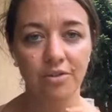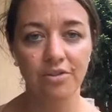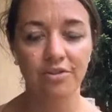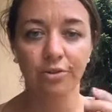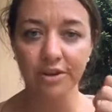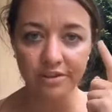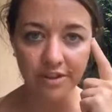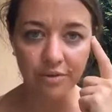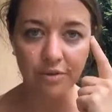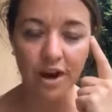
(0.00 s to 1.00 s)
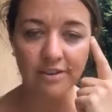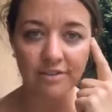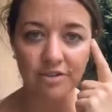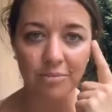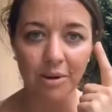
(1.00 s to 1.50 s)
the stories that
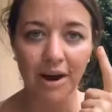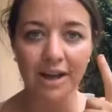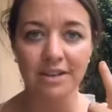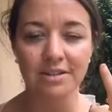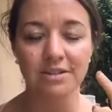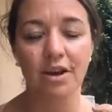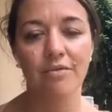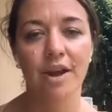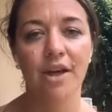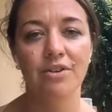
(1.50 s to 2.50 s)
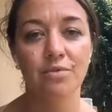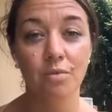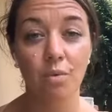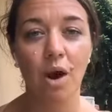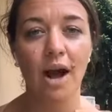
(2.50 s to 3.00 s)
arise in your mind around
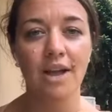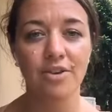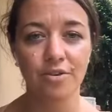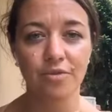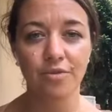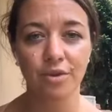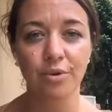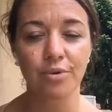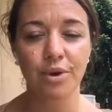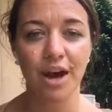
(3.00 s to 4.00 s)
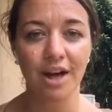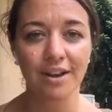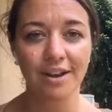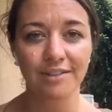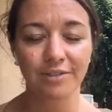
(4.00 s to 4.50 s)
why you feel you
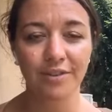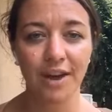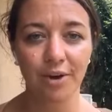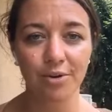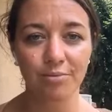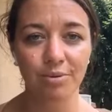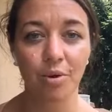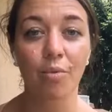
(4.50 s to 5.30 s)
can't ask for help